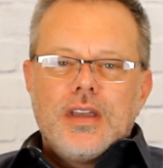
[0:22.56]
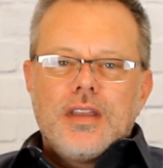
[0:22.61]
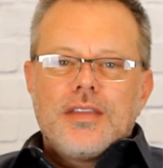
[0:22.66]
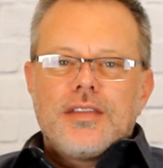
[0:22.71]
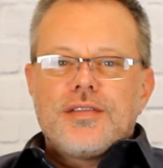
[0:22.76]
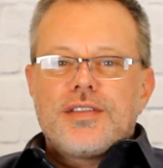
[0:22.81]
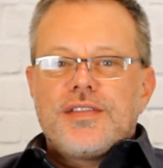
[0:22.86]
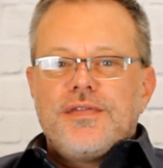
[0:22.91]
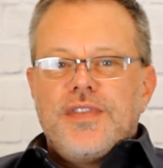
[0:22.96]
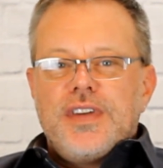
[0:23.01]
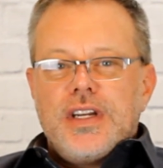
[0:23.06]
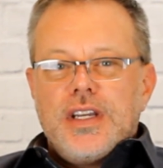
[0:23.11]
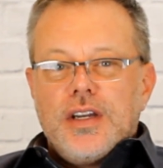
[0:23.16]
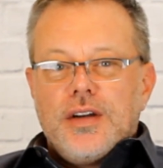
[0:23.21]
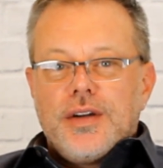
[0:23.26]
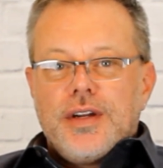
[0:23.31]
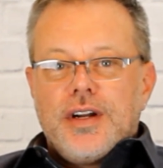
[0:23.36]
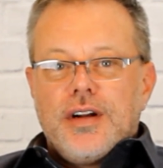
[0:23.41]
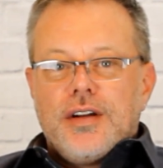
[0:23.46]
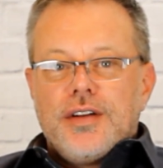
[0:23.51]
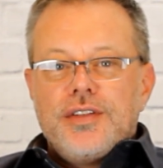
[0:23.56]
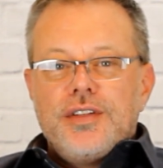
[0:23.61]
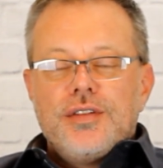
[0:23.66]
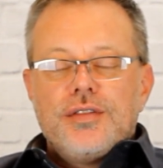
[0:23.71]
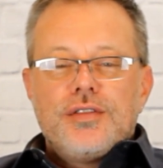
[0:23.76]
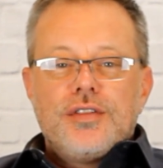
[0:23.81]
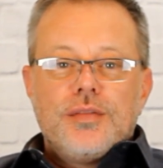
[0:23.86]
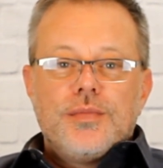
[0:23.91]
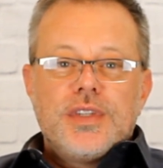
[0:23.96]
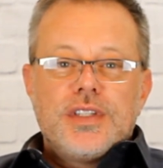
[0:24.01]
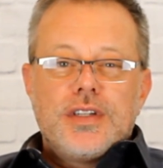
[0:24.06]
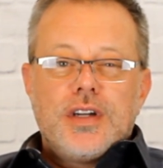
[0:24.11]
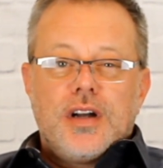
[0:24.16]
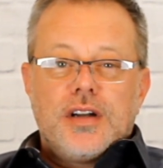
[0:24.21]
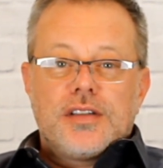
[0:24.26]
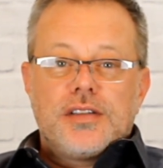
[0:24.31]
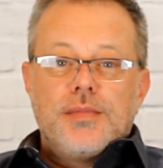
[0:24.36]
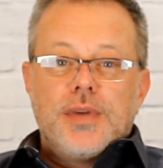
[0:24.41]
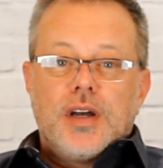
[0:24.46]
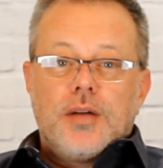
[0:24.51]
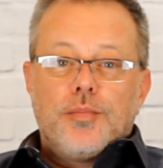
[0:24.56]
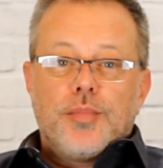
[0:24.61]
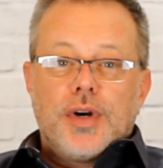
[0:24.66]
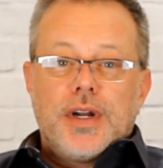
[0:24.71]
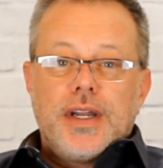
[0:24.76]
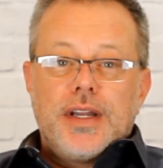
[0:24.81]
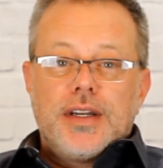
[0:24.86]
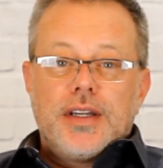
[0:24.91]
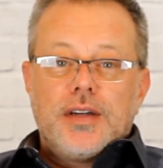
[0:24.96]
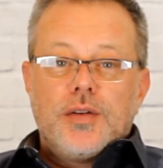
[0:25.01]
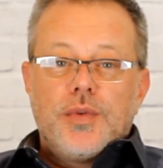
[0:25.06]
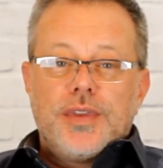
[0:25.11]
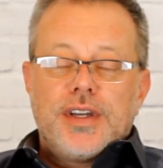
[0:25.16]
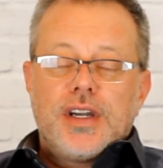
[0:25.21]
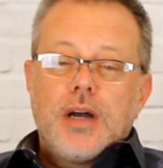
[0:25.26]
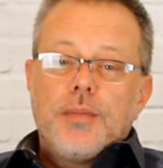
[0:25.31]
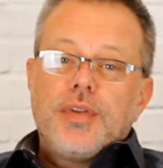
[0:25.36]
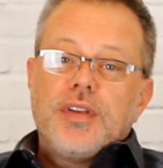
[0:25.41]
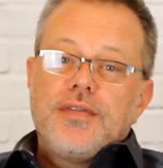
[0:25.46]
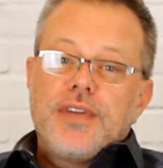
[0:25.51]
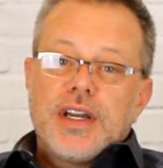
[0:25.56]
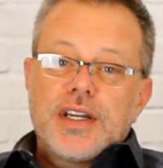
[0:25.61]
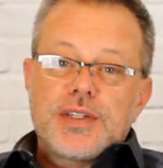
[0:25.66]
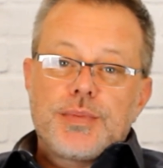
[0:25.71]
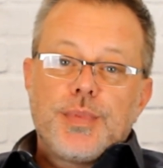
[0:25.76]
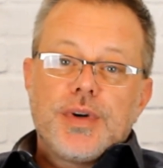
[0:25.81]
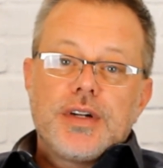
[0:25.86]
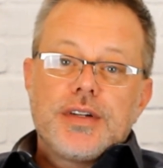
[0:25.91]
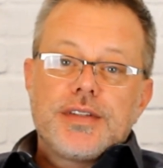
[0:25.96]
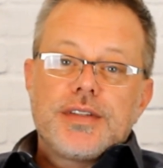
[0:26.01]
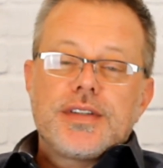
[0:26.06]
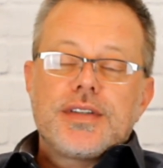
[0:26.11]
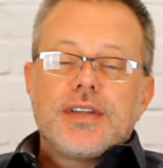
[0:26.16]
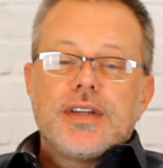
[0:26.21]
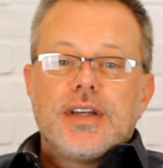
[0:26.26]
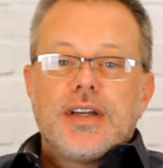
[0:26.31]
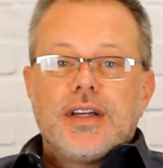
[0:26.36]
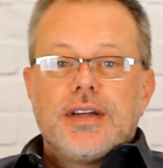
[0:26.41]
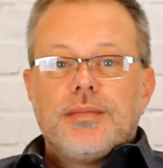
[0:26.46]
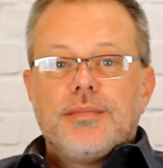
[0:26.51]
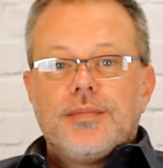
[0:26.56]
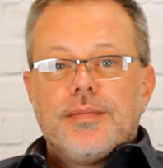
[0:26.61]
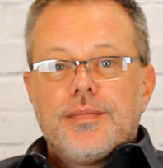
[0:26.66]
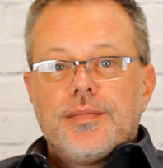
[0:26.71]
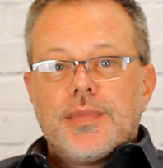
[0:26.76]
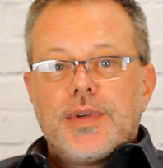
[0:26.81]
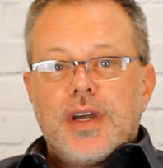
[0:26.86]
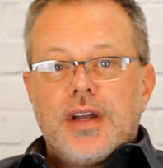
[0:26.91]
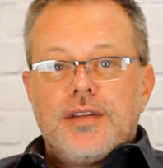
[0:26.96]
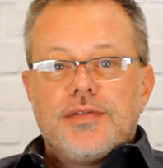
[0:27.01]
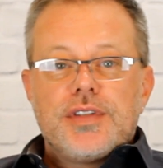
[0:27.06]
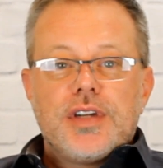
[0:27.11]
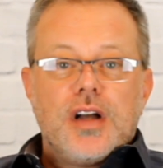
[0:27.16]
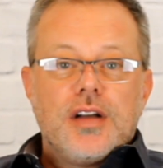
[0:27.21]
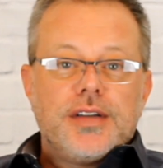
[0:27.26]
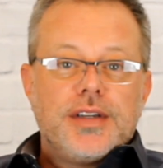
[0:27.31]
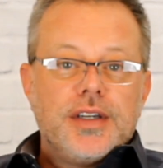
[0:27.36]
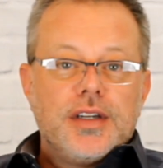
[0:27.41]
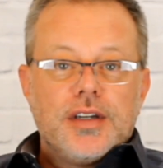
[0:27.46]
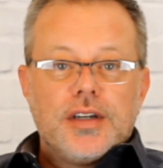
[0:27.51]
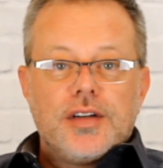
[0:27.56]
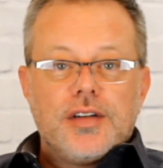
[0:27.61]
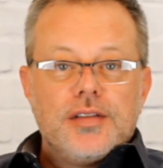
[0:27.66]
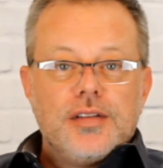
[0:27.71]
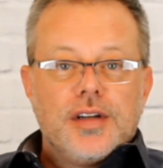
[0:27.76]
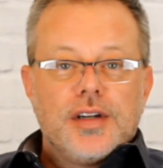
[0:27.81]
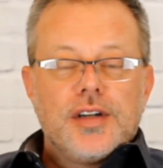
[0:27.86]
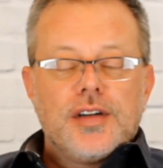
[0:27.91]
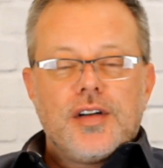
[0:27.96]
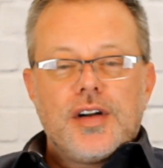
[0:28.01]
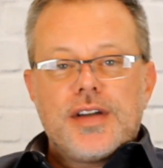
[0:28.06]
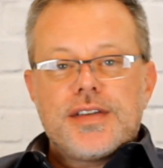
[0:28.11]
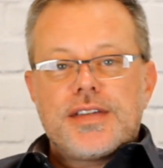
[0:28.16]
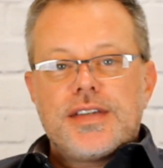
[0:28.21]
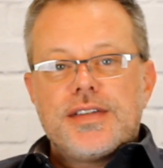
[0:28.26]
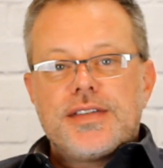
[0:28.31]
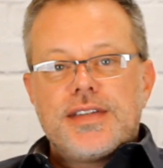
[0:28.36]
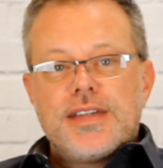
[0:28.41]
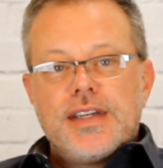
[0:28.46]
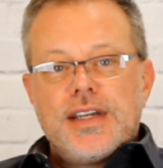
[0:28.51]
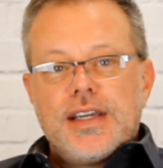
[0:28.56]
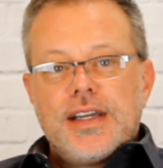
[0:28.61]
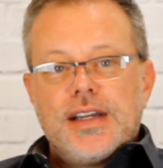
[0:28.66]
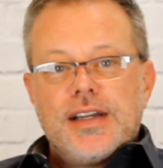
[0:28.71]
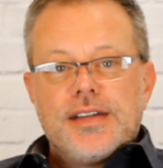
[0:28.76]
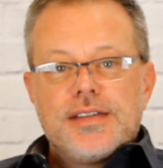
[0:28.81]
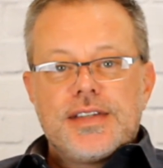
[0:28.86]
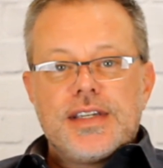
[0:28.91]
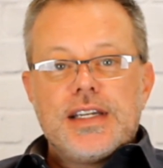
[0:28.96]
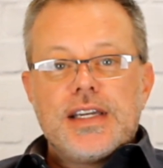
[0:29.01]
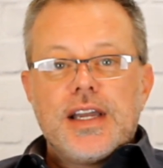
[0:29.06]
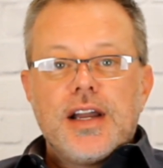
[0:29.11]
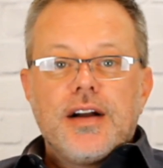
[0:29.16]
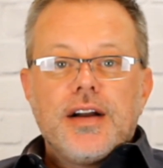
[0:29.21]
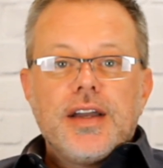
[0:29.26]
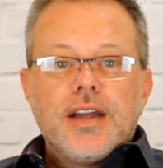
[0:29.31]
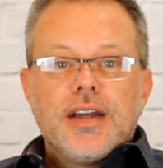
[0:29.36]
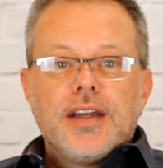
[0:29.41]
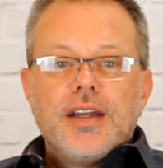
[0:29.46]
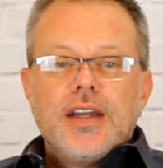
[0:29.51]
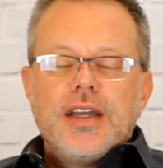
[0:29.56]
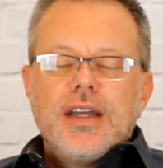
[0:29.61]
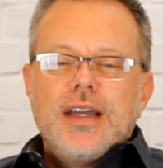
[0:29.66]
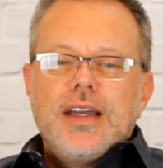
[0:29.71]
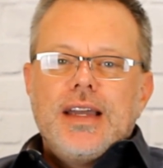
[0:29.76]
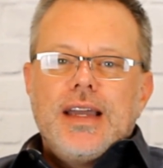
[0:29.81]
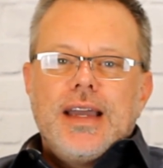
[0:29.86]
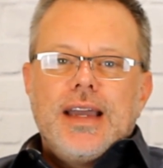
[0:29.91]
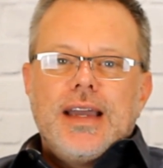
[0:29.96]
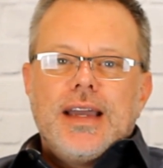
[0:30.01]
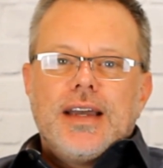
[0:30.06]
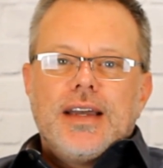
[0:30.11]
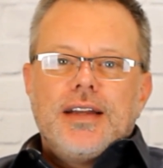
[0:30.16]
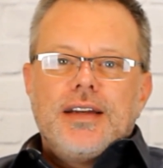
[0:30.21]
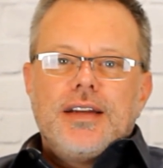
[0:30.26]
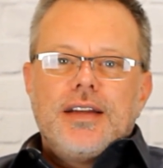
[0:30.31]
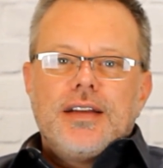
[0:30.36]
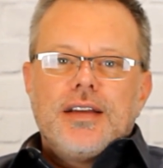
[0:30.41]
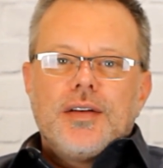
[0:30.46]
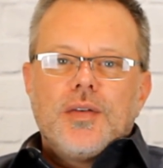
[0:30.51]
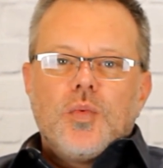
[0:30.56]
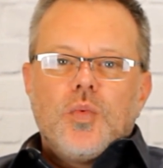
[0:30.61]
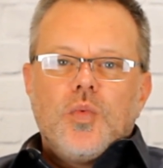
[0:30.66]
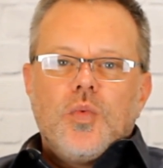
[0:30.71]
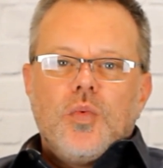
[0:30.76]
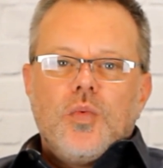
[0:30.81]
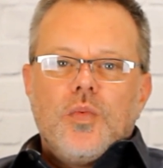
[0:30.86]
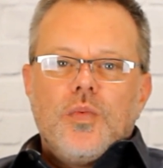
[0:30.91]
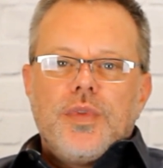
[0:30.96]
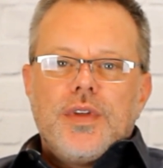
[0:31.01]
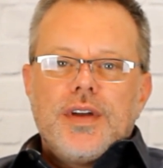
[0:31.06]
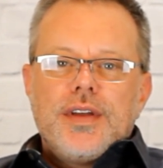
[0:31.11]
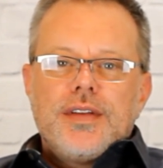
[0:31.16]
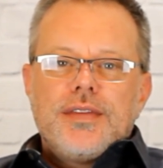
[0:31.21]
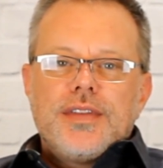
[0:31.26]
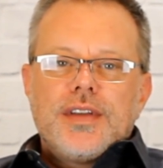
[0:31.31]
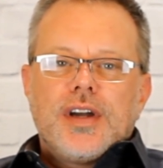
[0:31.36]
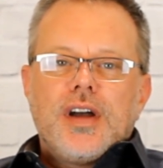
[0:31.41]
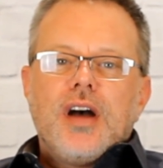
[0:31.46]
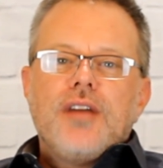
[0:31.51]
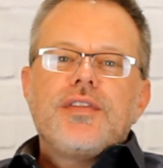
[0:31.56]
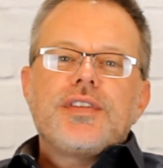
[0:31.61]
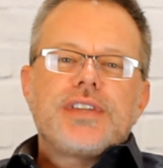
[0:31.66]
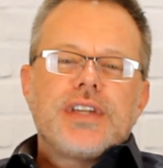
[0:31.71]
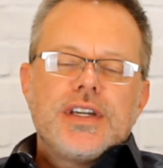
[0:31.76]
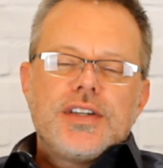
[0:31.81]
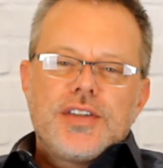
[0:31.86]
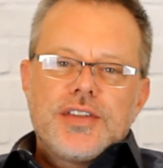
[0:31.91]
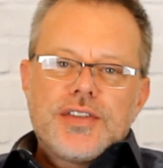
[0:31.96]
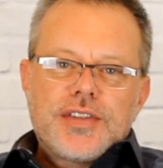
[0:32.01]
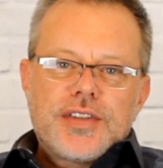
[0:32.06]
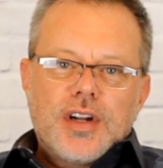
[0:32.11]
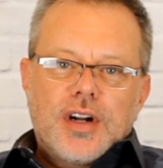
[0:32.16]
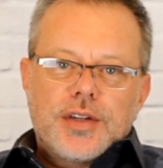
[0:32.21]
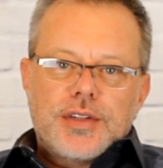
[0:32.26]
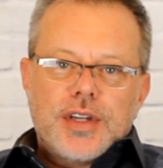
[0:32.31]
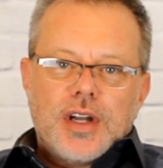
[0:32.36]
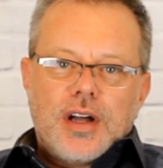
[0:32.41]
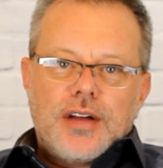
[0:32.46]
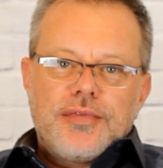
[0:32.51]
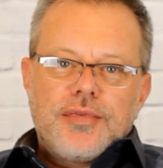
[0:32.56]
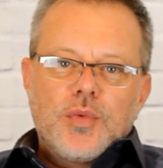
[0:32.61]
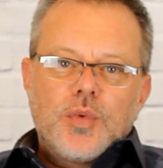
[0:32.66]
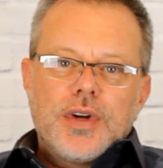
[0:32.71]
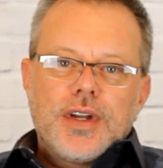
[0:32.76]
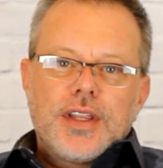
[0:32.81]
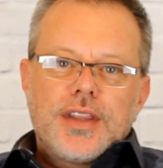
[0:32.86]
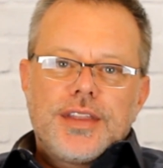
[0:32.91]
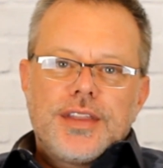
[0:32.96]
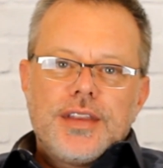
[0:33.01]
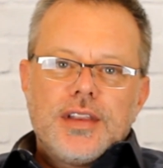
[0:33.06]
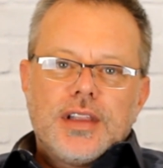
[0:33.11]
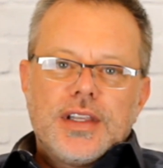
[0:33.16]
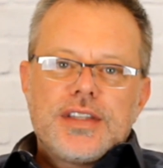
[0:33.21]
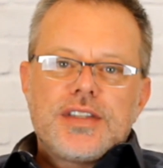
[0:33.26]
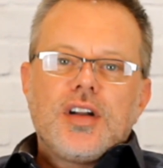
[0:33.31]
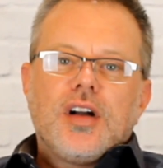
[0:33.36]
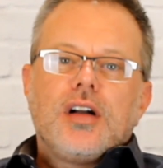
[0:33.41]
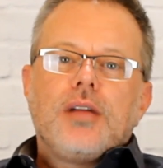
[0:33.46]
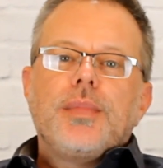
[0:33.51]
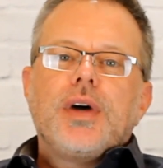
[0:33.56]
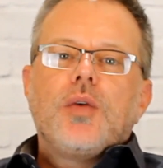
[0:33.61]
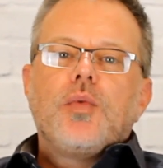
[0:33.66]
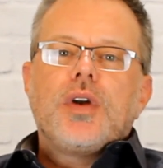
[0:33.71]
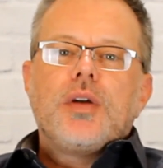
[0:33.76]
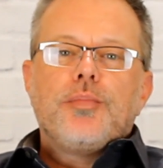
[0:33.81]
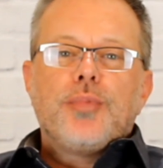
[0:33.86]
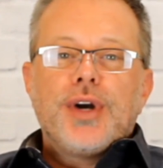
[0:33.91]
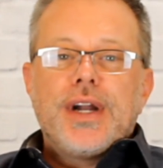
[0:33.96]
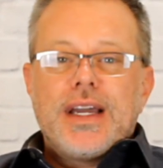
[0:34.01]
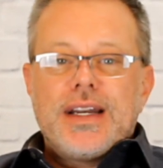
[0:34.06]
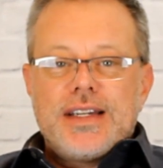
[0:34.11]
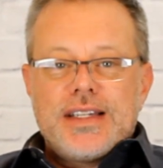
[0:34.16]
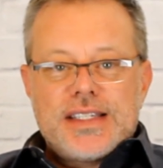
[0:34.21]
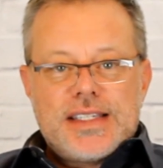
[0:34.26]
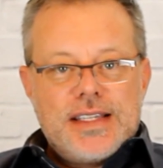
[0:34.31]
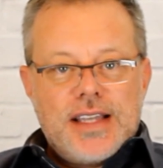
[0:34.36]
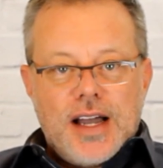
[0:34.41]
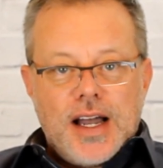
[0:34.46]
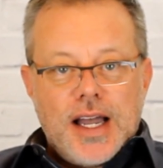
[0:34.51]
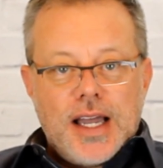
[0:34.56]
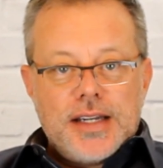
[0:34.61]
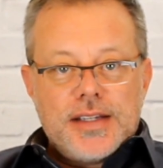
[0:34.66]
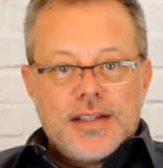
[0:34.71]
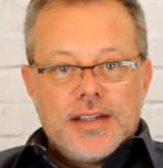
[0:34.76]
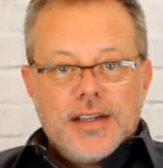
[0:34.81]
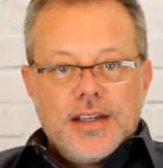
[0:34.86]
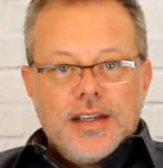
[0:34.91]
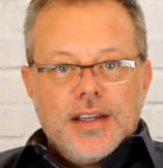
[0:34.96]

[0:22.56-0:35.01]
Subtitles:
There's a video here on YouTube that talks about branding with a couple of experts kind of talking across the seating area. And the conversation starts off with, let's talk about what a brand is not.